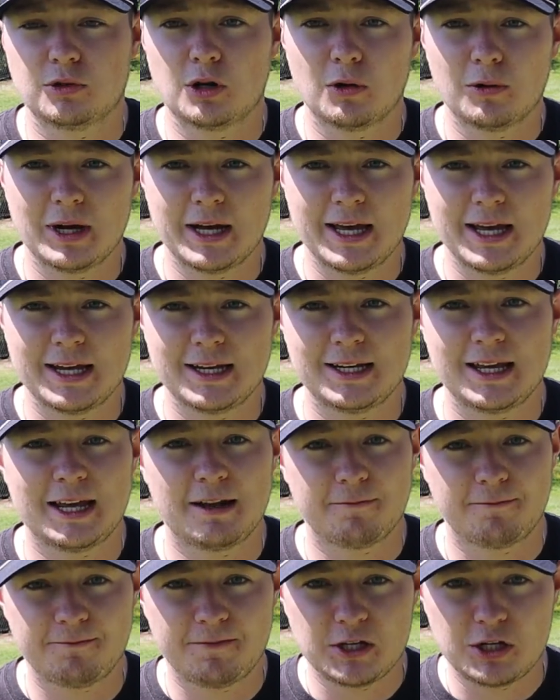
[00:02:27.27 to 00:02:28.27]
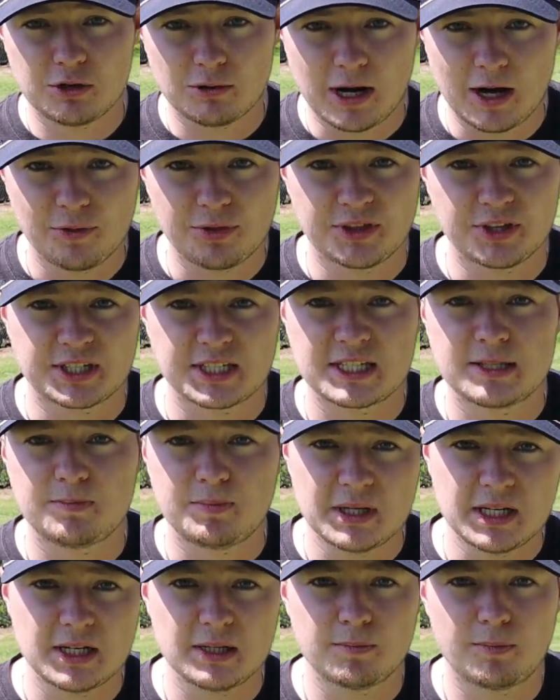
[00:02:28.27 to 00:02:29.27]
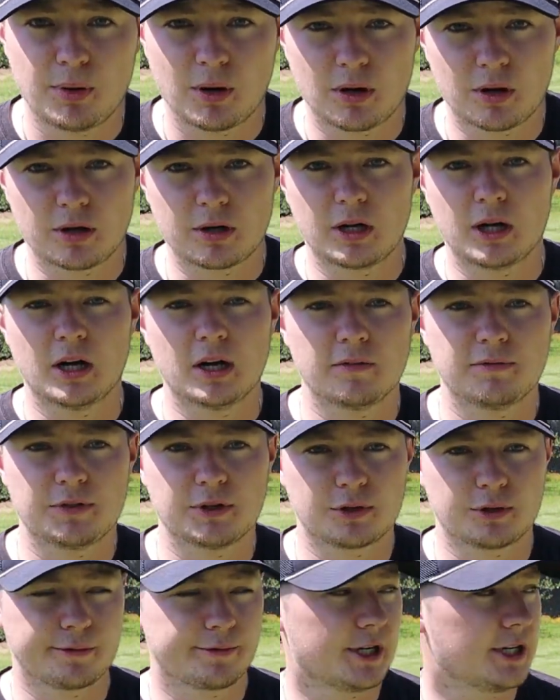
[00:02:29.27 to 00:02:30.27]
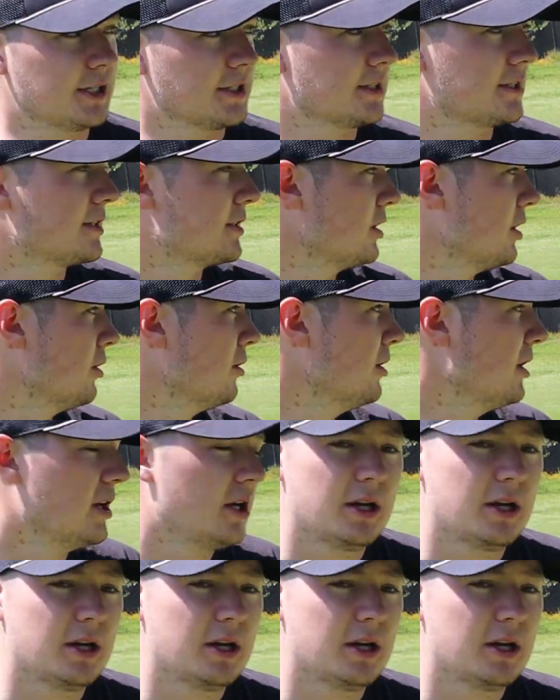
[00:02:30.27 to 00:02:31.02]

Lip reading: go ahead and figure out the speed part of the greens. So